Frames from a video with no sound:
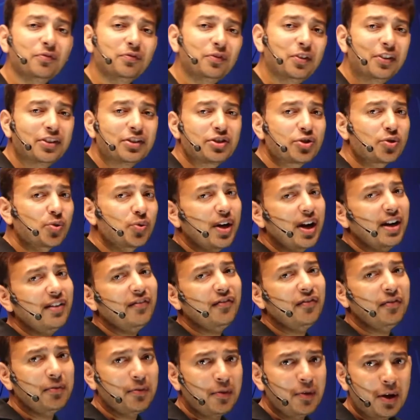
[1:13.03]
that student,
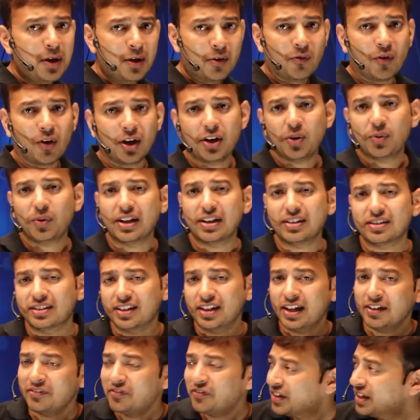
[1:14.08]
what you can
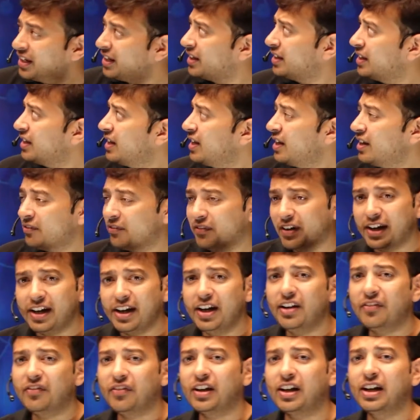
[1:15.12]
say feel very
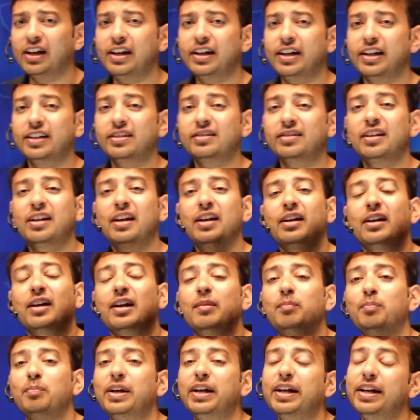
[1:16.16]
difficult is
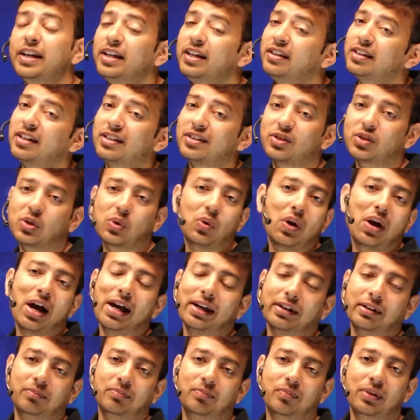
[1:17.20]
completing the square
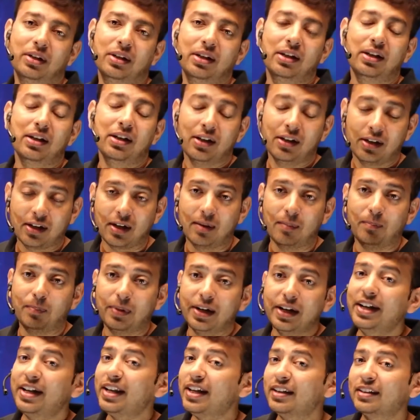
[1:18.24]

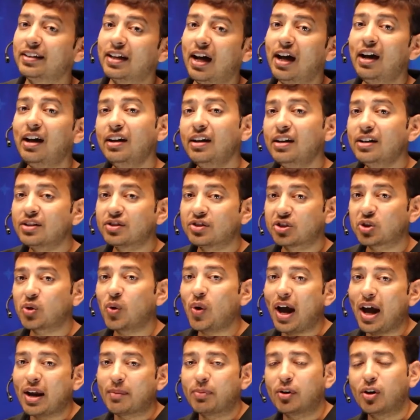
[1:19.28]
completing the
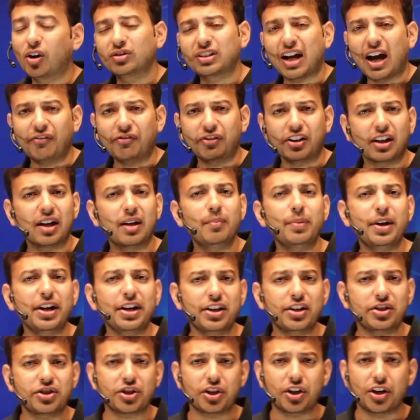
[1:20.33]
square because after
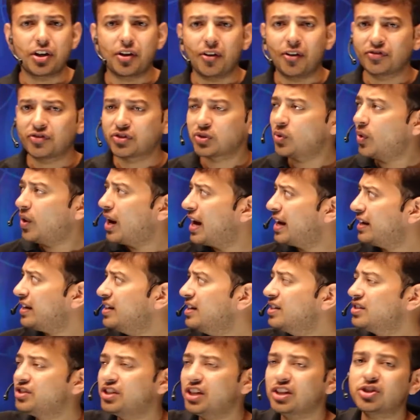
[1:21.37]
completion of square
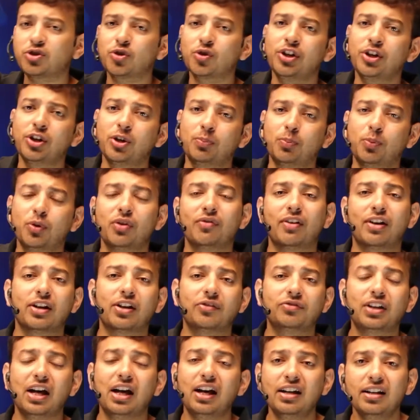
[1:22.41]
just you need to put one of
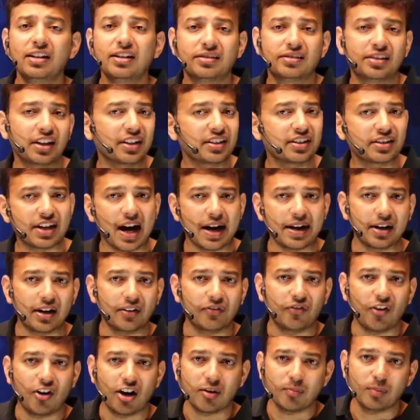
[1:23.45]
the six standard
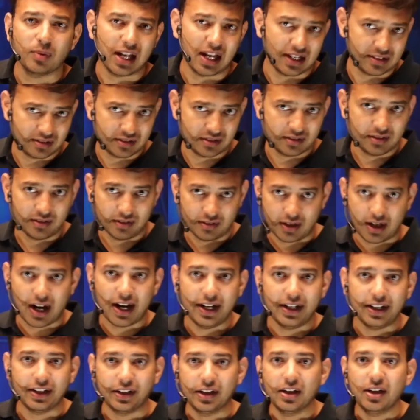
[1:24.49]
formulas
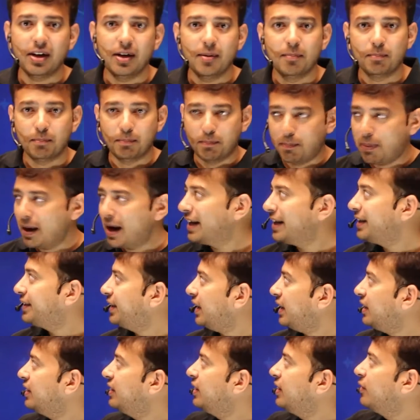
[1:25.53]
right but
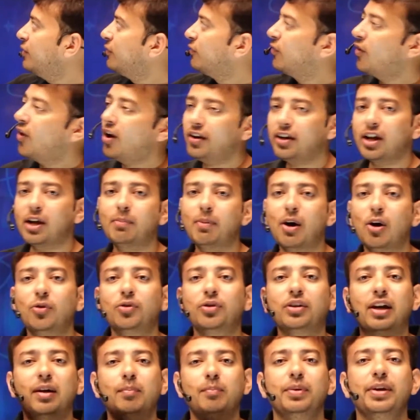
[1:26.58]
what about
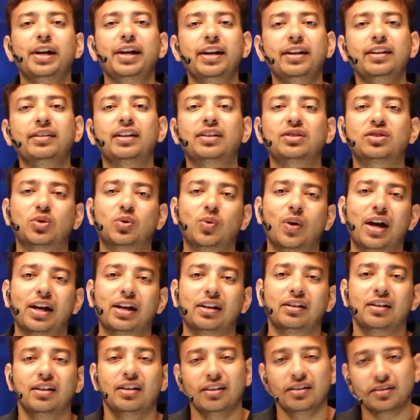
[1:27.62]
completing the square
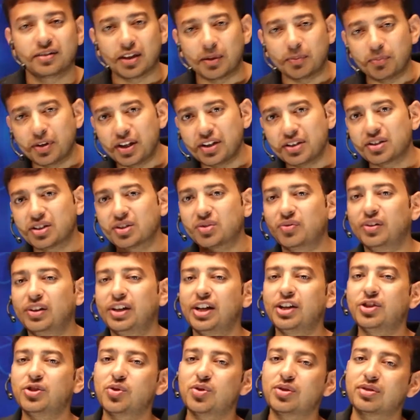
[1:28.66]
some teachers will
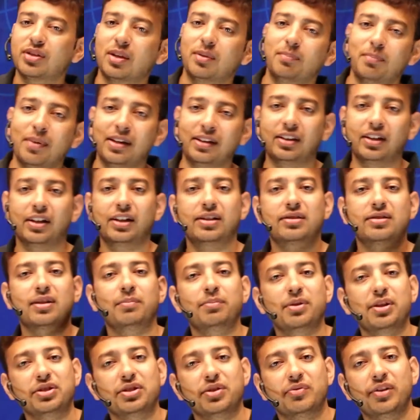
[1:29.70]
teach you in some method some
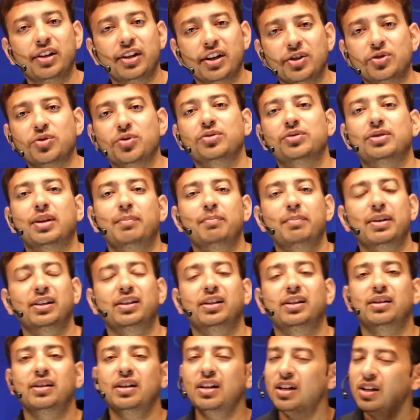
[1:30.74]
teacher will teach you in some
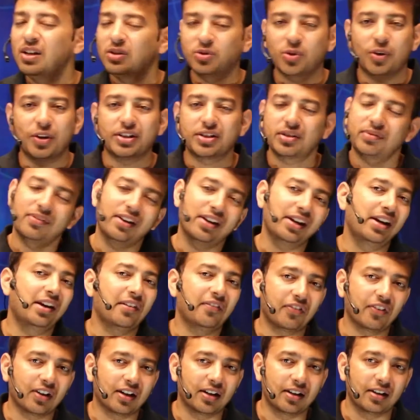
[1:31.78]
method so it's very
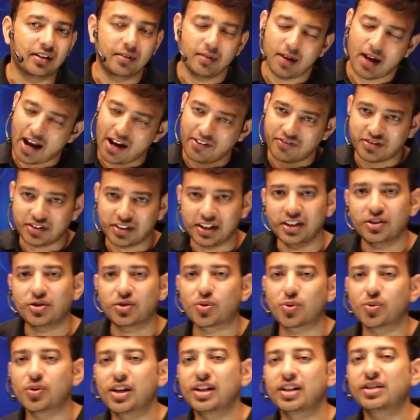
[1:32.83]
difficult i've seen
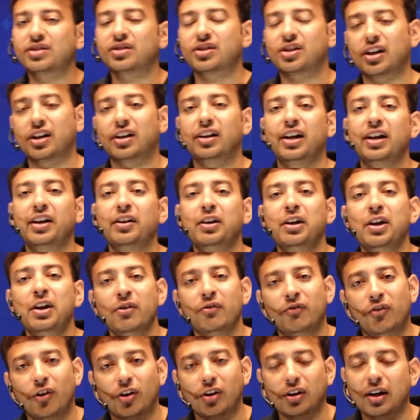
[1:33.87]
students struggling
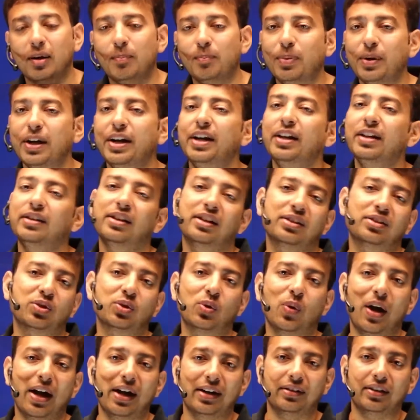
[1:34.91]
for completing the
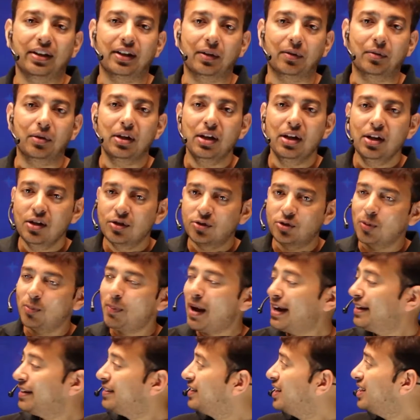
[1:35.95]
square thing so by
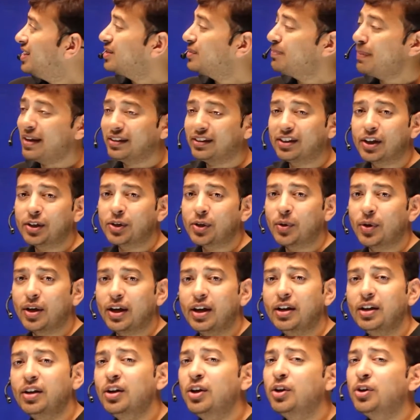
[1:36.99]
this method
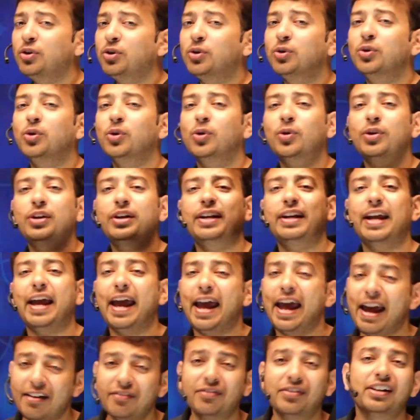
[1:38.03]
today you don't
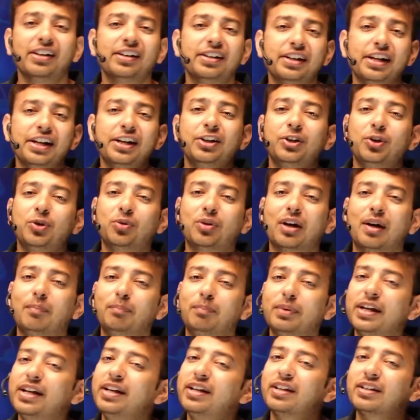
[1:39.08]
ever need to
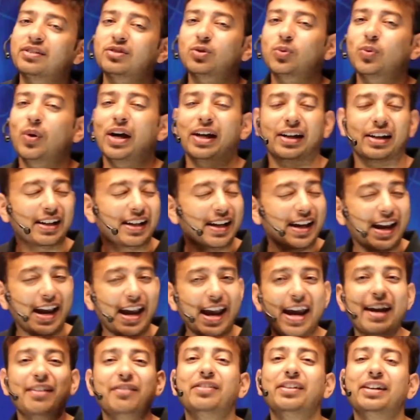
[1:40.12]
complete a square
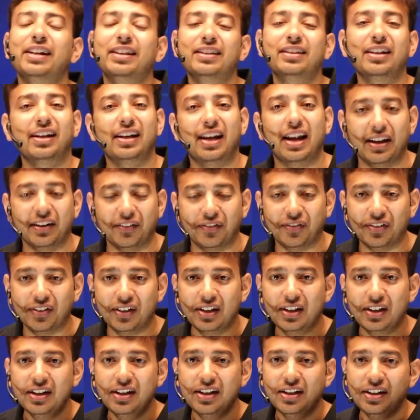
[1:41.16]
ever in the life
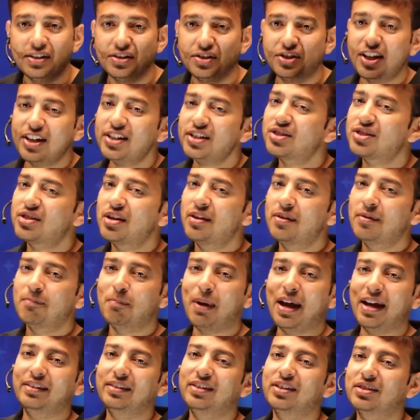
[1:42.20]
just
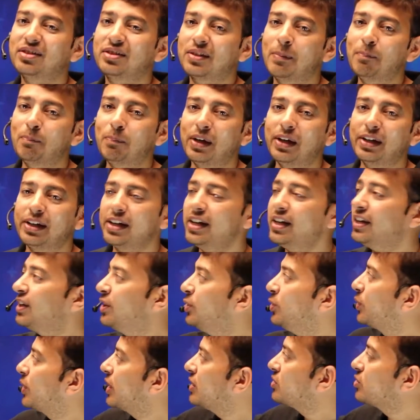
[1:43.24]
by this simple trick
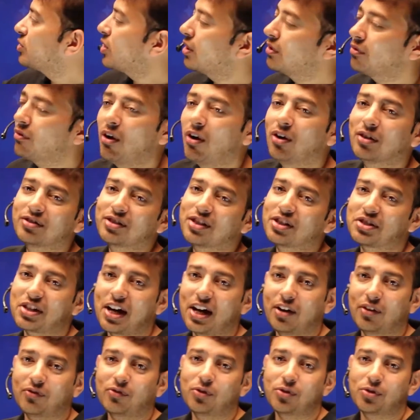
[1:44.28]
you can solve all such
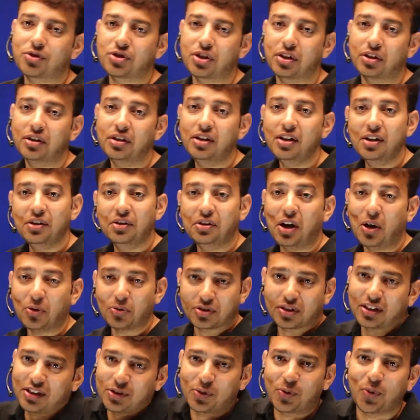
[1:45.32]
kind of question now
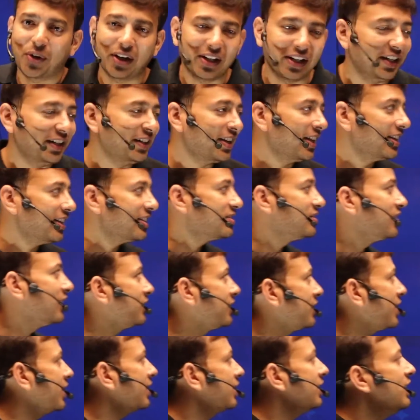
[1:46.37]
sir quickly tell us the
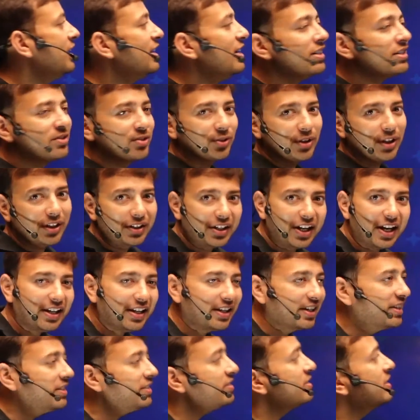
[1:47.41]
trick so the trick is